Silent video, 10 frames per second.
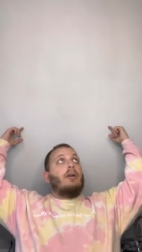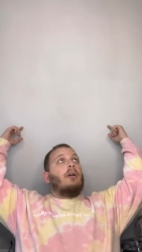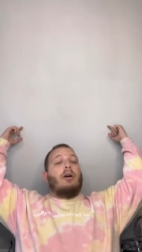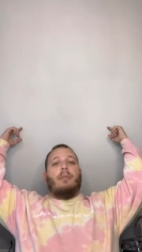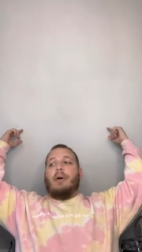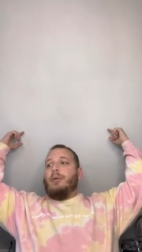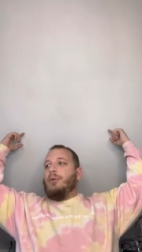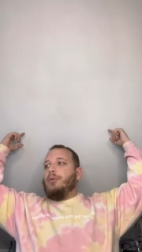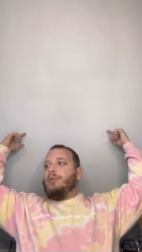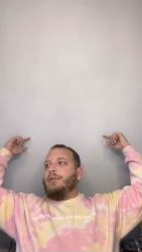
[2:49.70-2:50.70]
uh, my
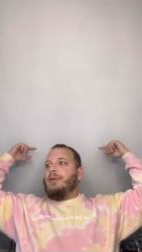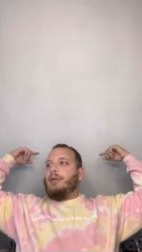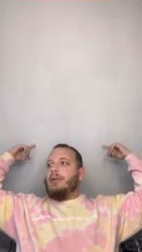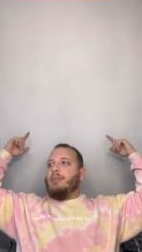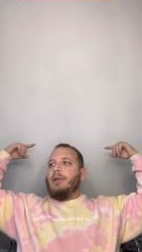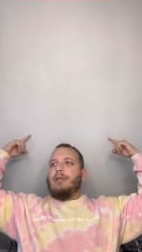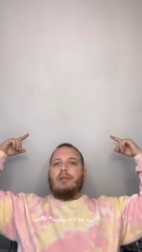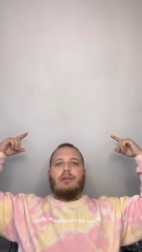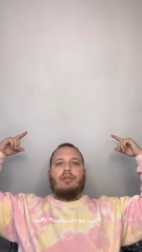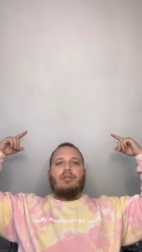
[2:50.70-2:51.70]
roof, and then
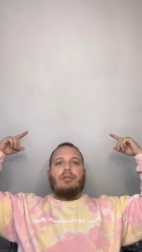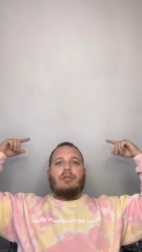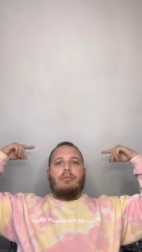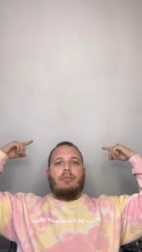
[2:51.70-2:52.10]
basically just,